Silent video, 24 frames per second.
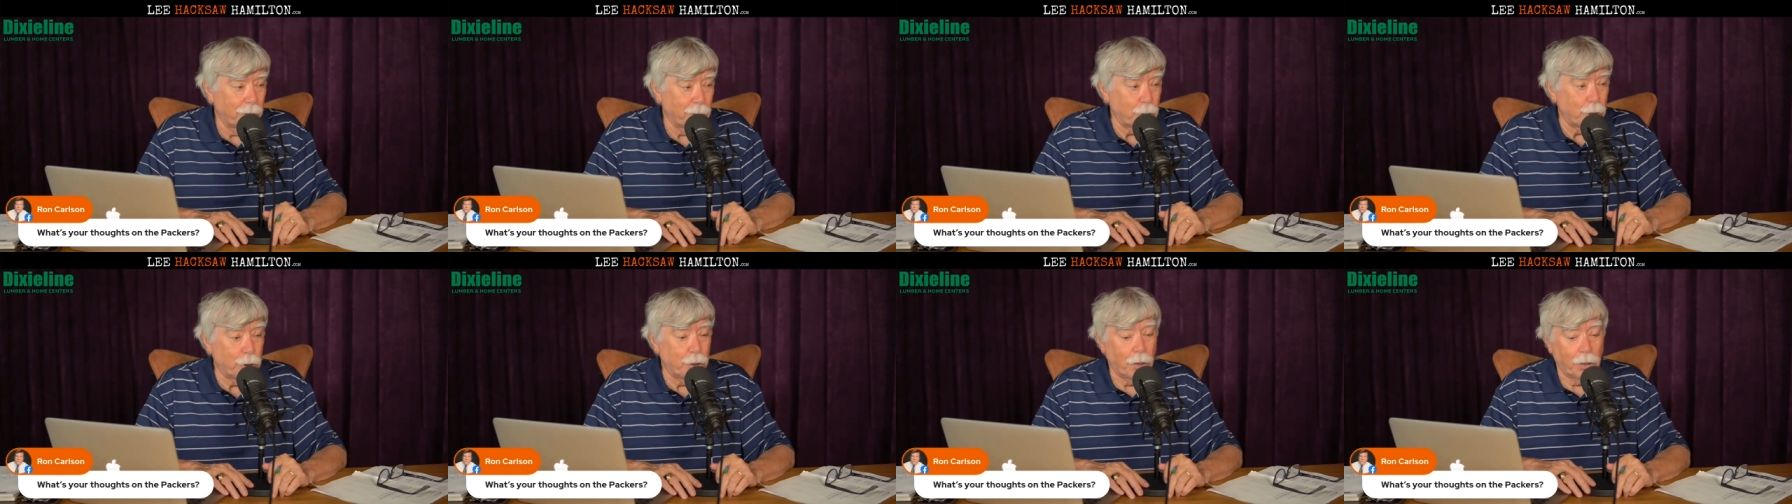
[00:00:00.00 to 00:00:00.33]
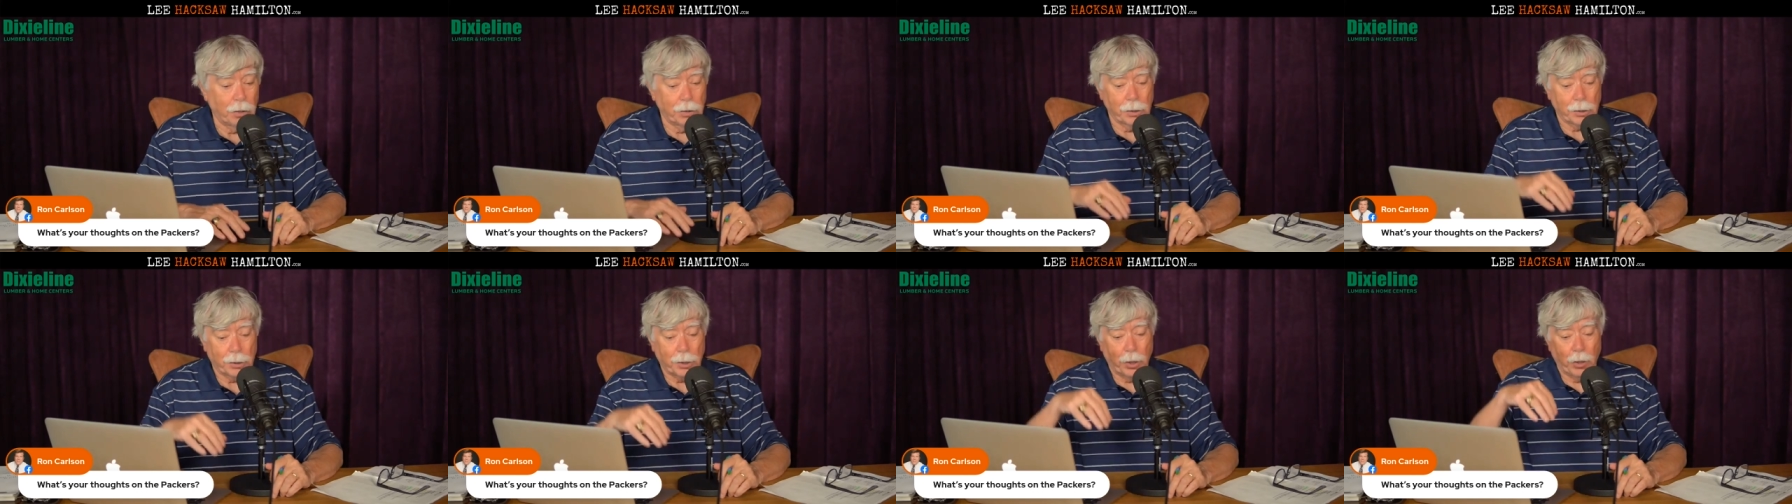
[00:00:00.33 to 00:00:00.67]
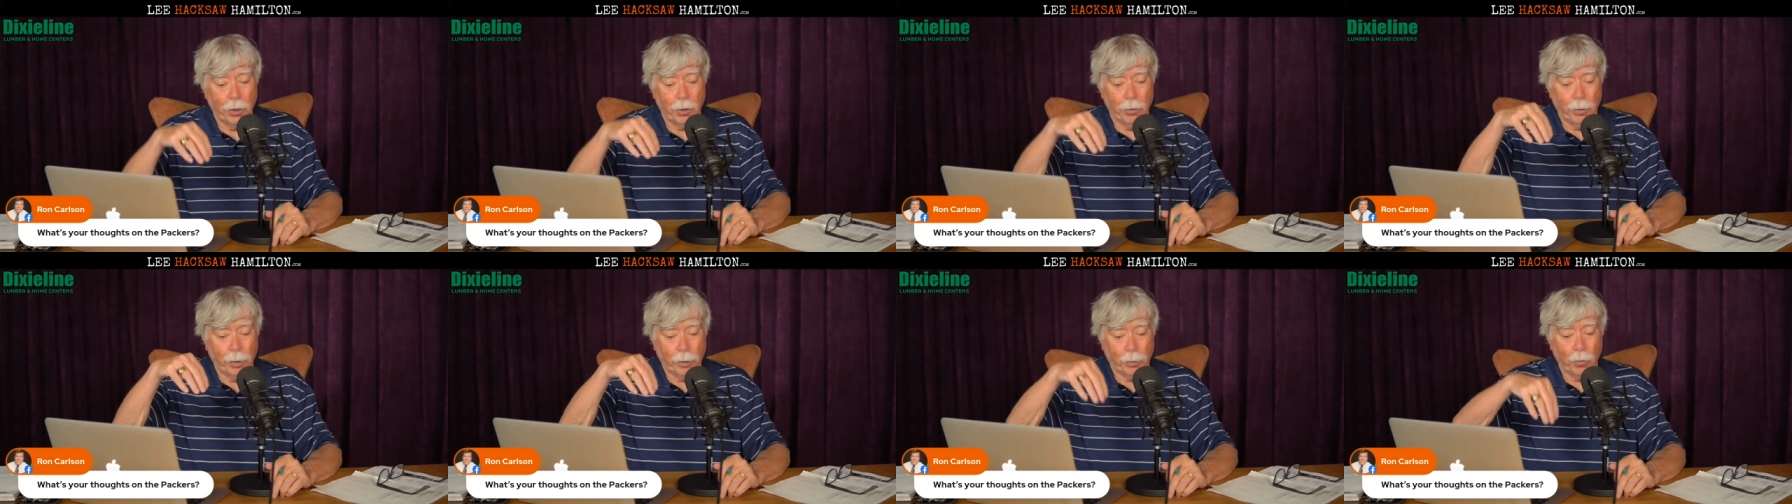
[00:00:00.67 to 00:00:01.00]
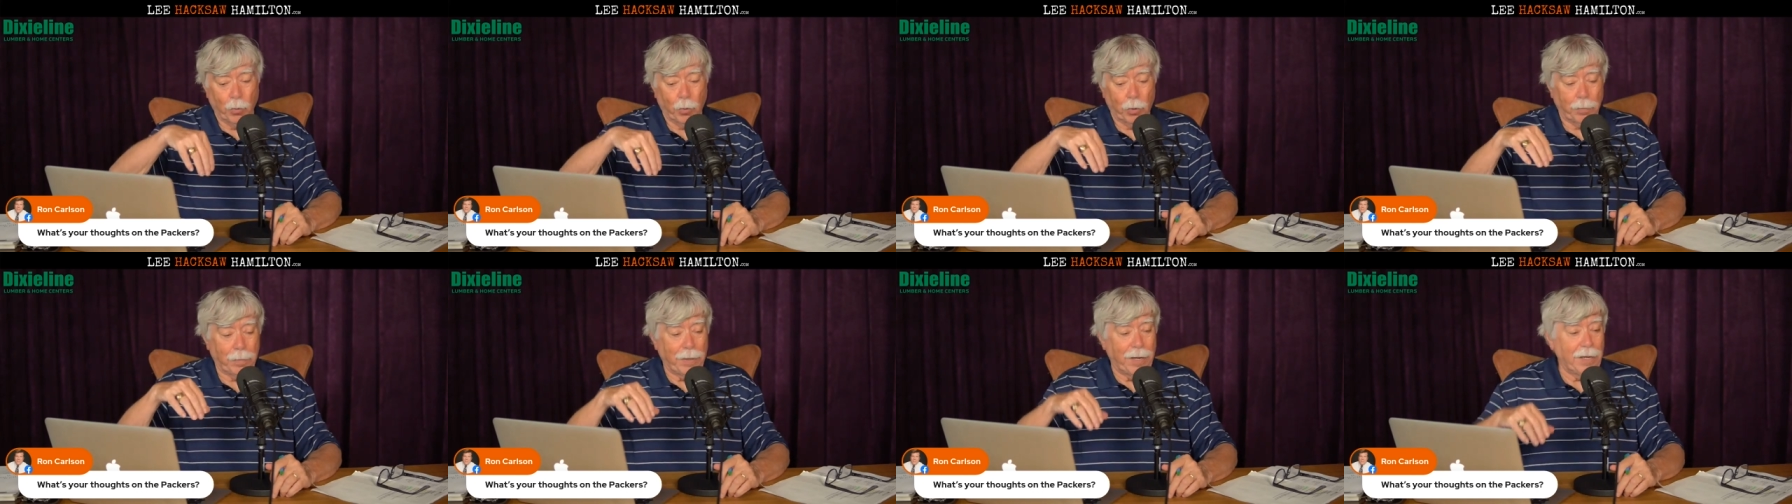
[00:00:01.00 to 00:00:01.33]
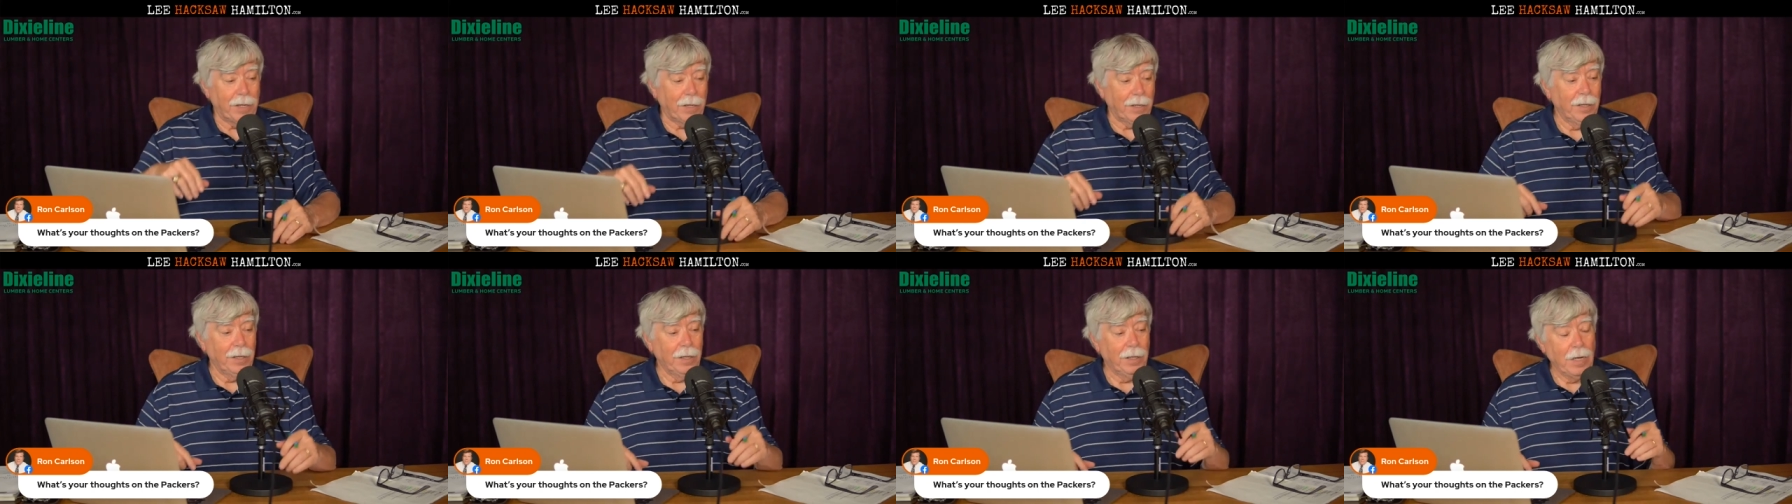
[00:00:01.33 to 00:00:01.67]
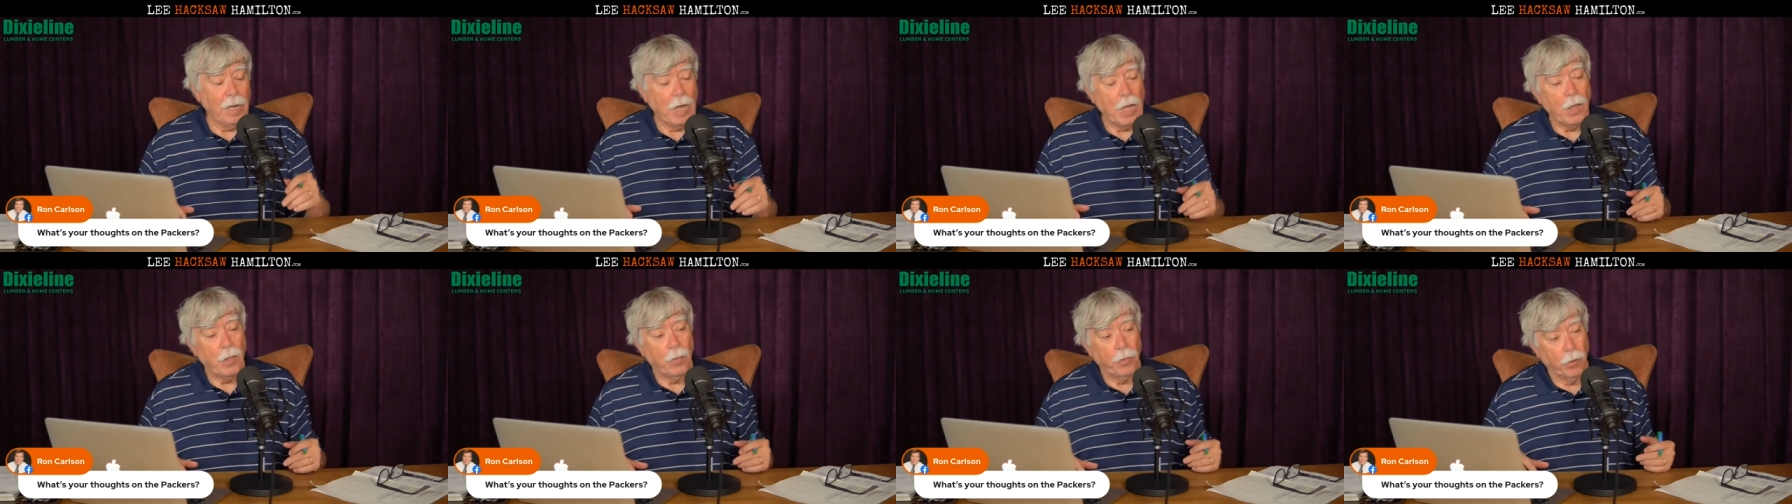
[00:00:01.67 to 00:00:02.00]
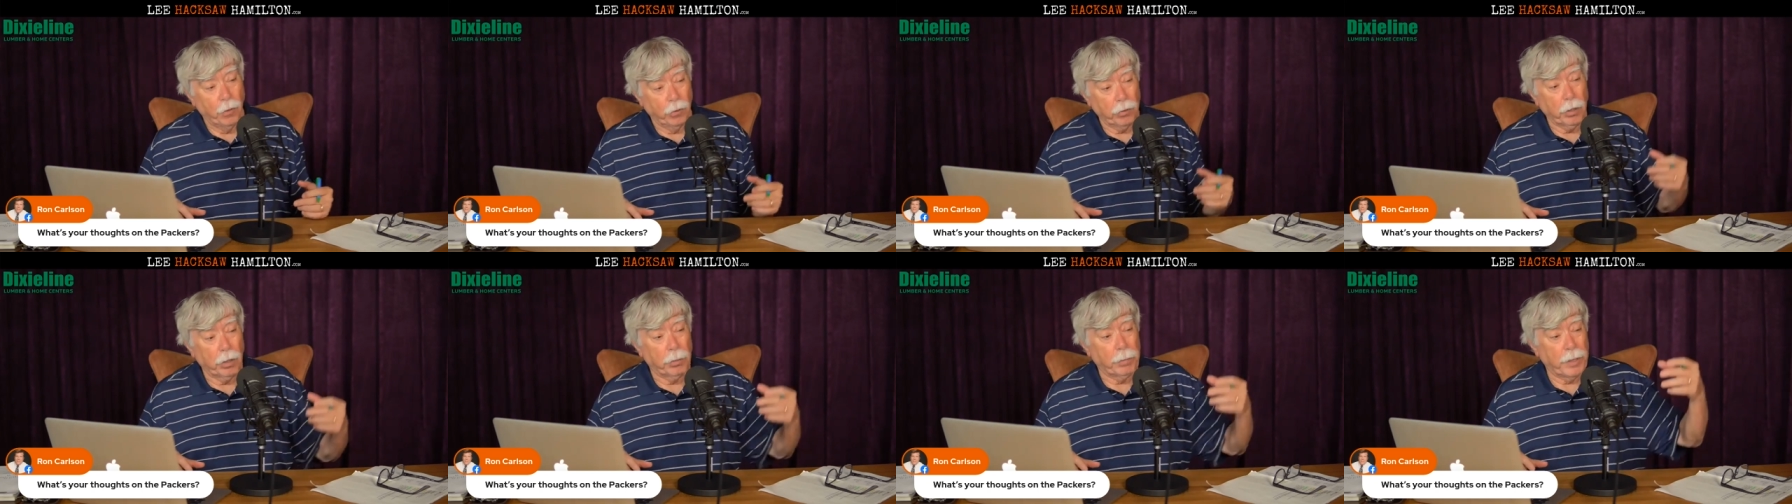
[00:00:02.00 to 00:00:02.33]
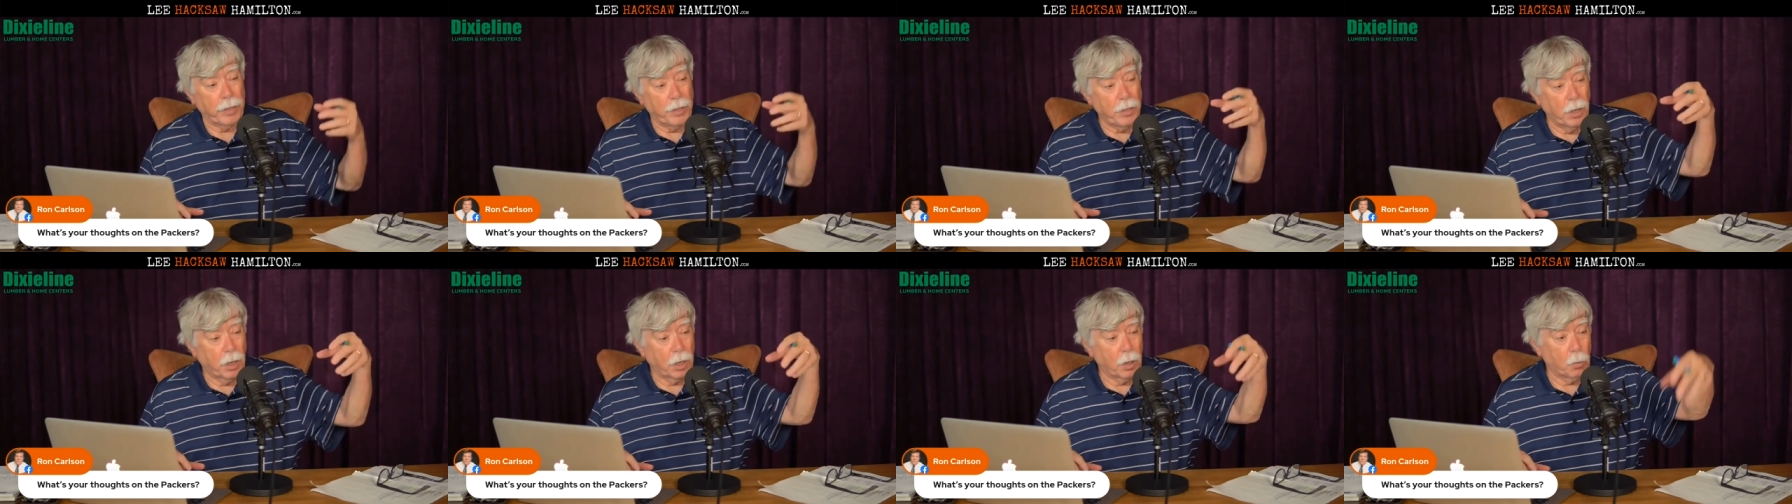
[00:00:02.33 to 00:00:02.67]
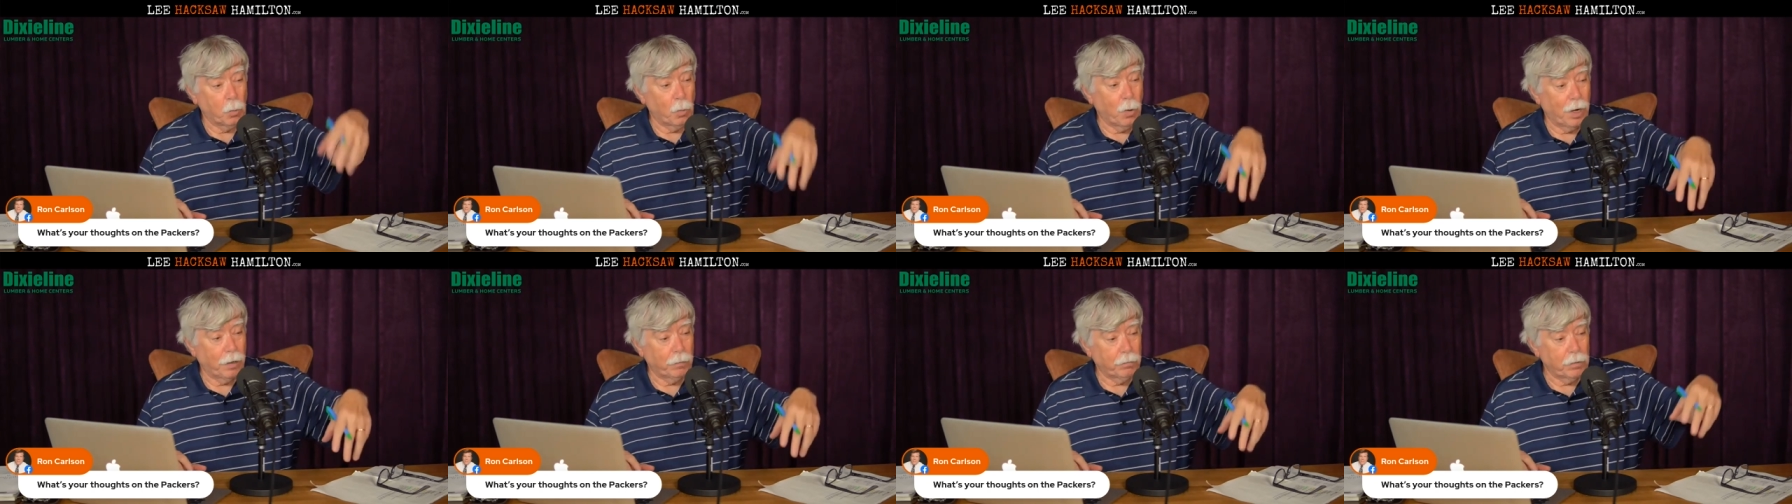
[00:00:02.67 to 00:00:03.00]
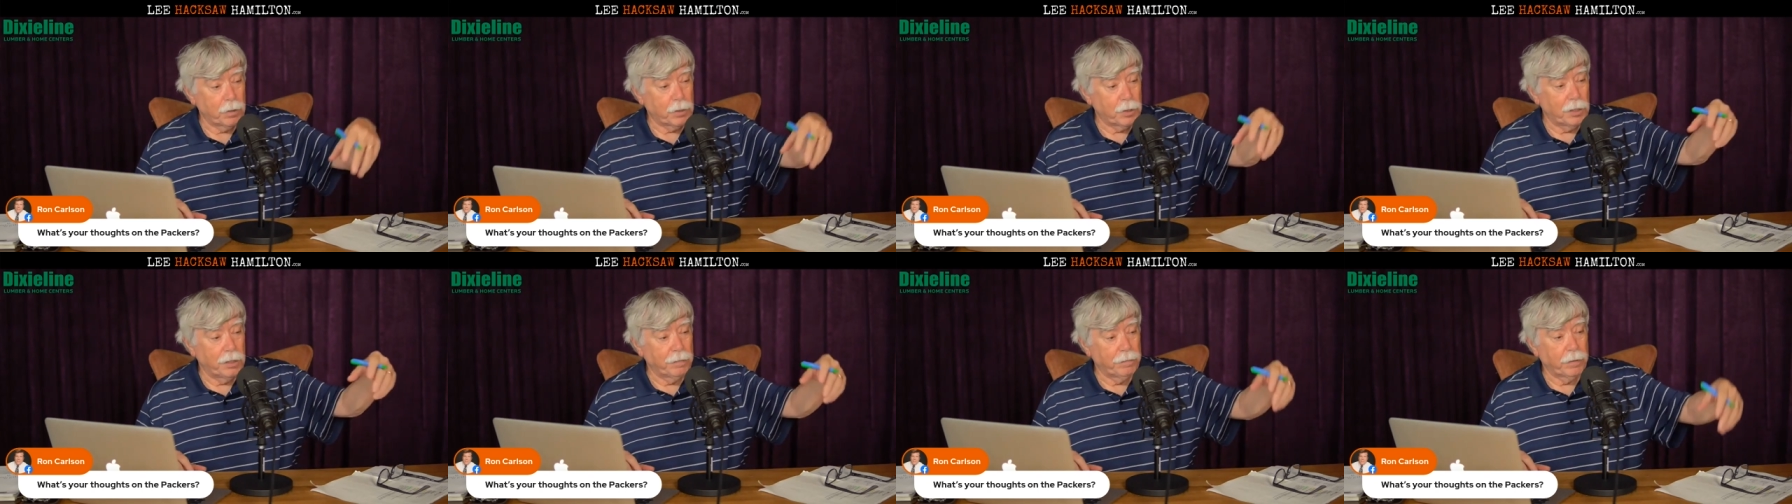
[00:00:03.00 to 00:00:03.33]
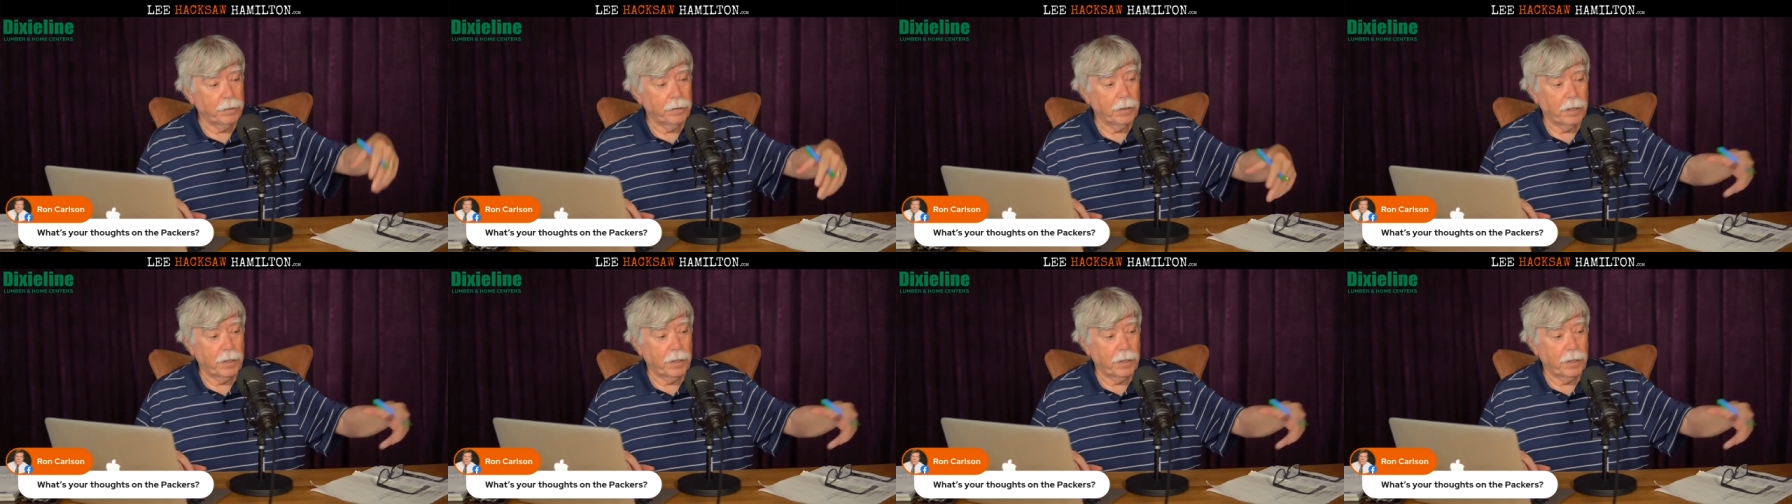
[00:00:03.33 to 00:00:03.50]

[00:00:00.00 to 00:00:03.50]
As young as they are at quarterback, they're going to be young at wide receiver.